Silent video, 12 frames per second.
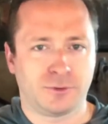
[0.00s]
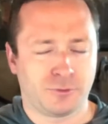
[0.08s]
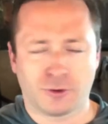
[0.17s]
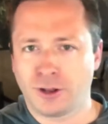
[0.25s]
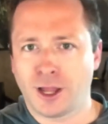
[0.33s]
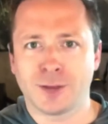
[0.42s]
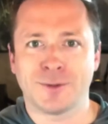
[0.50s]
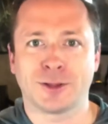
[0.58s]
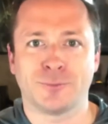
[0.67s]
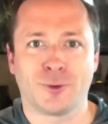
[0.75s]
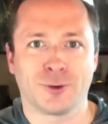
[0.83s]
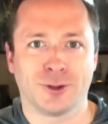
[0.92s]
Heard a lot about
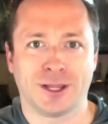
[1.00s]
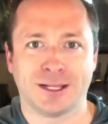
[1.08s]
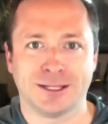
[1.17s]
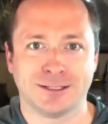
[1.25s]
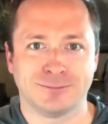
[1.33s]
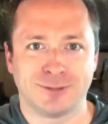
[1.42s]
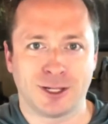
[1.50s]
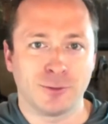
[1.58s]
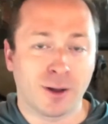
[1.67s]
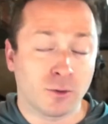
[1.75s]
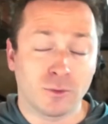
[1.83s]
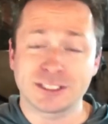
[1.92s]
the border lately. And no
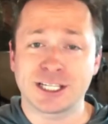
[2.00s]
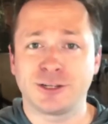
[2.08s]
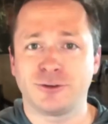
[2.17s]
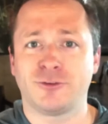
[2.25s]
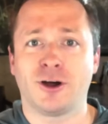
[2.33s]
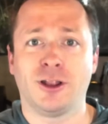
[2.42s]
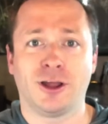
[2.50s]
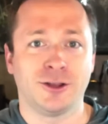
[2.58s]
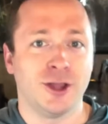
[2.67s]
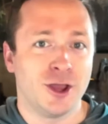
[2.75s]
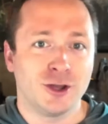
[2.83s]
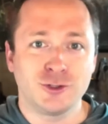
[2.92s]
matter what side you fall on,
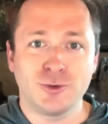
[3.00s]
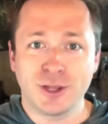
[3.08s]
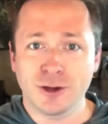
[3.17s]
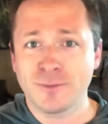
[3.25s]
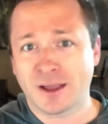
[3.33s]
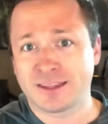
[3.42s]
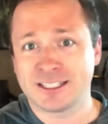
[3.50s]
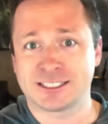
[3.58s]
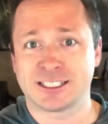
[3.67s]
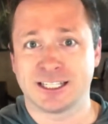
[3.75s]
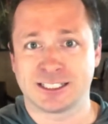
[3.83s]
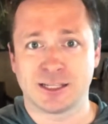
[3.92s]
you hear about these
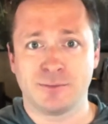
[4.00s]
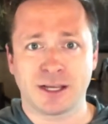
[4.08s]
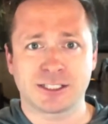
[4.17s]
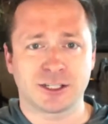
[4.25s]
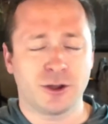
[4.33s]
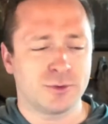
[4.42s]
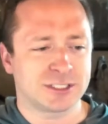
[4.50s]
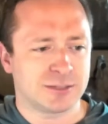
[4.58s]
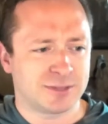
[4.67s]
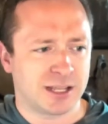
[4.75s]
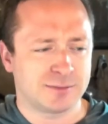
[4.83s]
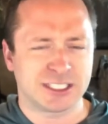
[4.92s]
things. And Mexico was
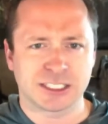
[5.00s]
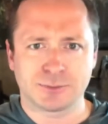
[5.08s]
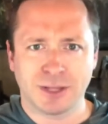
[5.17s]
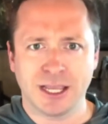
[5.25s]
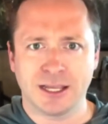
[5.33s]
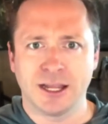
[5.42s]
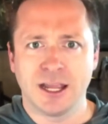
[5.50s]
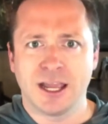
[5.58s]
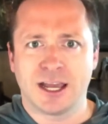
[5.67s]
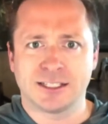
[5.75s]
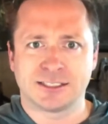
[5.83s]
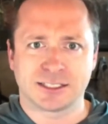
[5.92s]
sometimes displayed
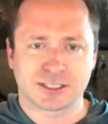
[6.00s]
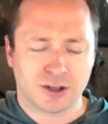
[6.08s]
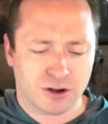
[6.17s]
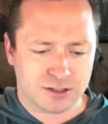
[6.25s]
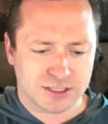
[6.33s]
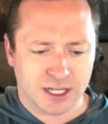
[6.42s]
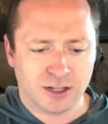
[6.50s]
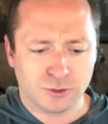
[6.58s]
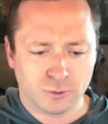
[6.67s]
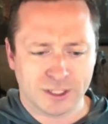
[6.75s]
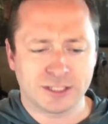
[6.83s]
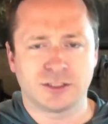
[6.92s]
as this cartel
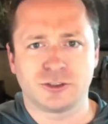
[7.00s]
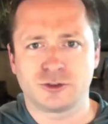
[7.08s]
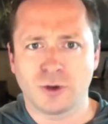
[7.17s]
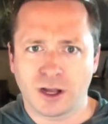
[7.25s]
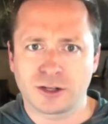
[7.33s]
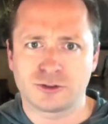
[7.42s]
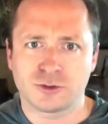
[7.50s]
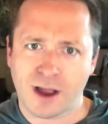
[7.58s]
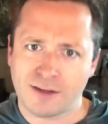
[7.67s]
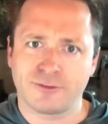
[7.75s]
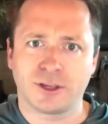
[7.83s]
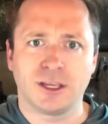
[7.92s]
ridden, drug
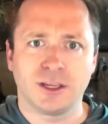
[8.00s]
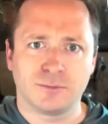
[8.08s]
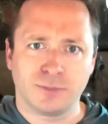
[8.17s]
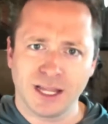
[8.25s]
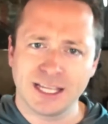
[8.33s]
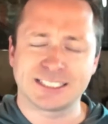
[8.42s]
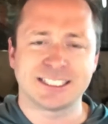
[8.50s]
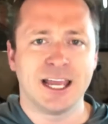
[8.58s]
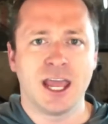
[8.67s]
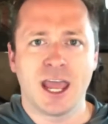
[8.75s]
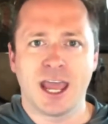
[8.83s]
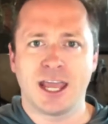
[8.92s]
trafficking place.
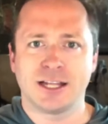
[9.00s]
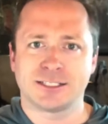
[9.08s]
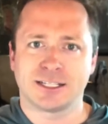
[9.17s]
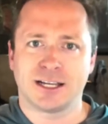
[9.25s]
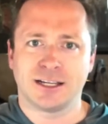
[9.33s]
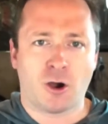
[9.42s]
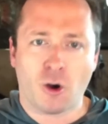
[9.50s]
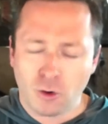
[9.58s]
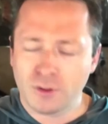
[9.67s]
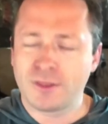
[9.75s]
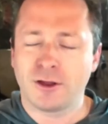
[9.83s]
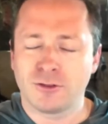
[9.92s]
And
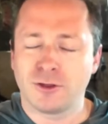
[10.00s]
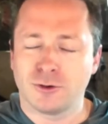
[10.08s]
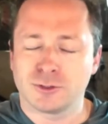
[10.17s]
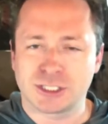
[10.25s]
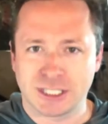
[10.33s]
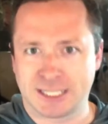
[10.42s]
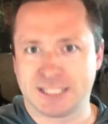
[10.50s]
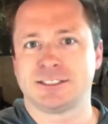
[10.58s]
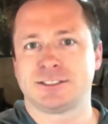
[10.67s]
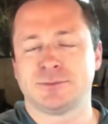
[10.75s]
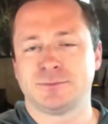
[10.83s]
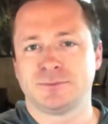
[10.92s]
are there those
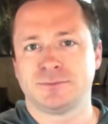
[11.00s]
things?